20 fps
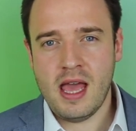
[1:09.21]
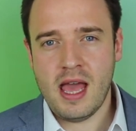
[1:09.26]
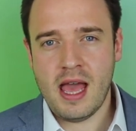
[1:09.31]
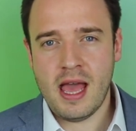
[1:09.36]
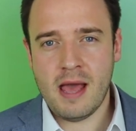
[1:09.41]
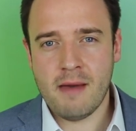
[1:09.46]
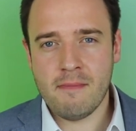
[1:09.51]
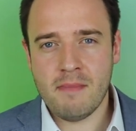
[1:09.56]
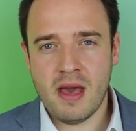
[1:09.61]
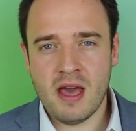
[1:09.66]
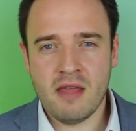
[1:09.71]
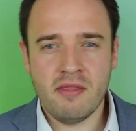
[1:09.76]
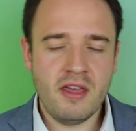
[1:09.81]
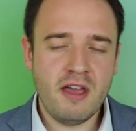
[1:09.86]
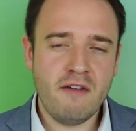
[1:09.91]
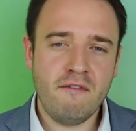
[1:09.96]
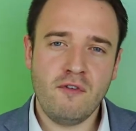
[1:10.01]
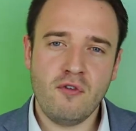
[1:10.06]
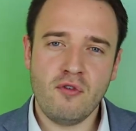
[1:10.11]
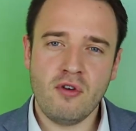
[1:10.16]
and
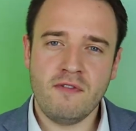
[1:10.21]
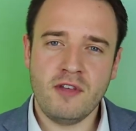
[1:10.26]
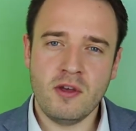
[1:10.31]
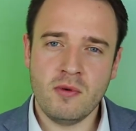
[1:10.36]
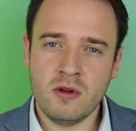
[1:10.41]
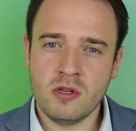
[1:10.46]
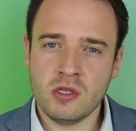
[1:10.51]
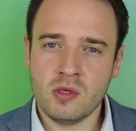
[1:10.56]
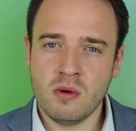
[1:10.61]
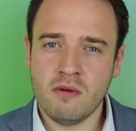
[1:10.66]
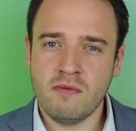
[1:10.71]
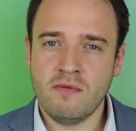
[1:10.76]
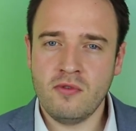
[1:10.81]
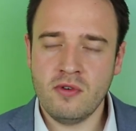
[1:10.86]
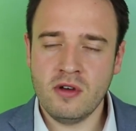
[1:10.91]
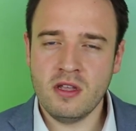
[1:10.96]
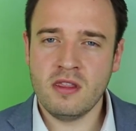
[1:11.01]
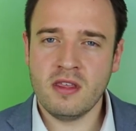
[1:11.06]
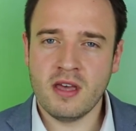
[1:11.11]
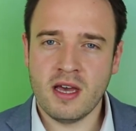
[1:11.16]
therefore if you want to
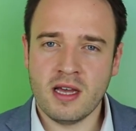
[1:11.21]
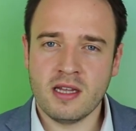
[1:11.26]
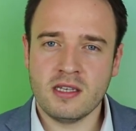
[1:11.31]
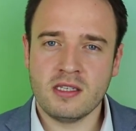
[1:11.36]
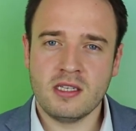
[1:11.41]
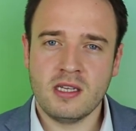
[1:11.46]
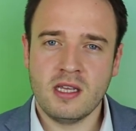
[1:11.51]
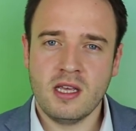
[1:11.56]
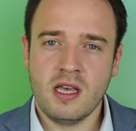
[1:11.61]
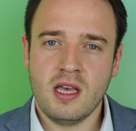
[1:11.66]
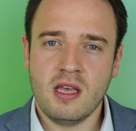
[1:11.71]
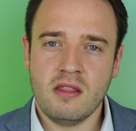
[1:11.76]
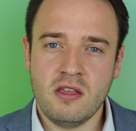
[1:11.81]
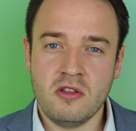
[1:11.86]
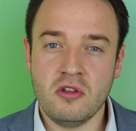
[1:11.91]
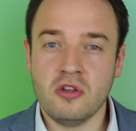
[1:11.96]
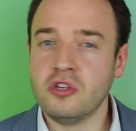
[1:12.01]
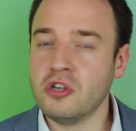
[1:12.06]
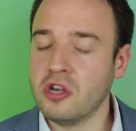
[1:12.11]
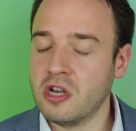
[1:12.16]
avoid that,
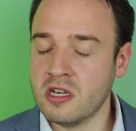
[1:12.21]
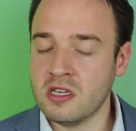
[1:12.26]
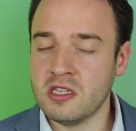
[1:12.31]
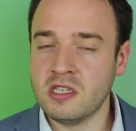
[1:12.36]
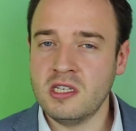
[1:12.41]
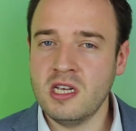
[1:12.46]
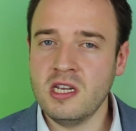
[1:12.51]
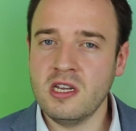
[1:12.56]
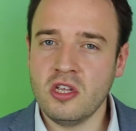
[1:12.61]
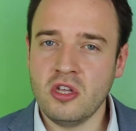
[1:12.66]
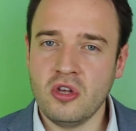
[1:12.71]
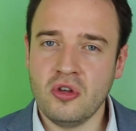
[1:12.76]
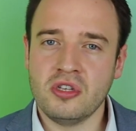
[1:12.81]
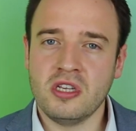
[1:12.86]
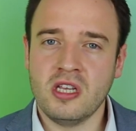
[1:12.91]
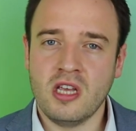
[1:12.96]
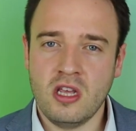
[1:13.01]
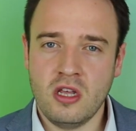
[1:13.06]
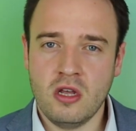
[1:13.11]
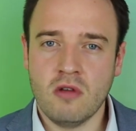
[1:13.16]
then you should consider
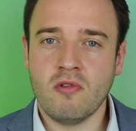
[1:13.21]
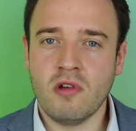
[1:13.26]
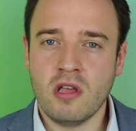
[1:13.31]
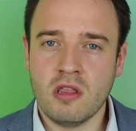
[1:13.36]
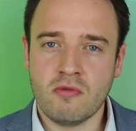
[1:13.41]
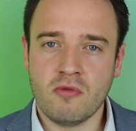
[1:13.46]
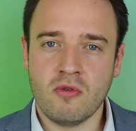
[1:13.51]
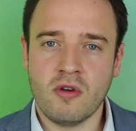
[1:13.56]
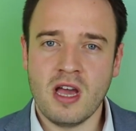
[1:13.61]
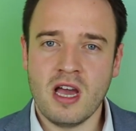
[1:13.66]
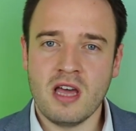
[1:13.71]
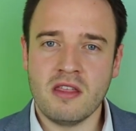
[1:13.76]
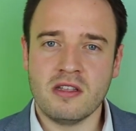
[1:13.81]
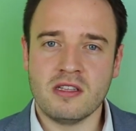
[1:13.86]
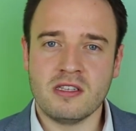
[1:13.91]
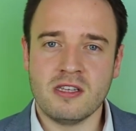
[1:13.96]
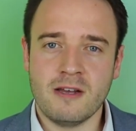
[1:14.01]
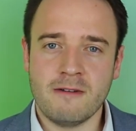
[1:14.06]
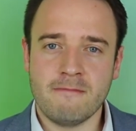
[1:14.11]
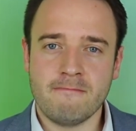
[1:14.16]
using a urethral
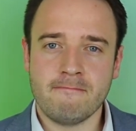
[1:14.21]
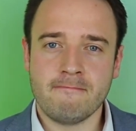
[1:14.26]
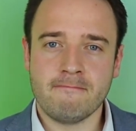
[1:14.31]
catheter.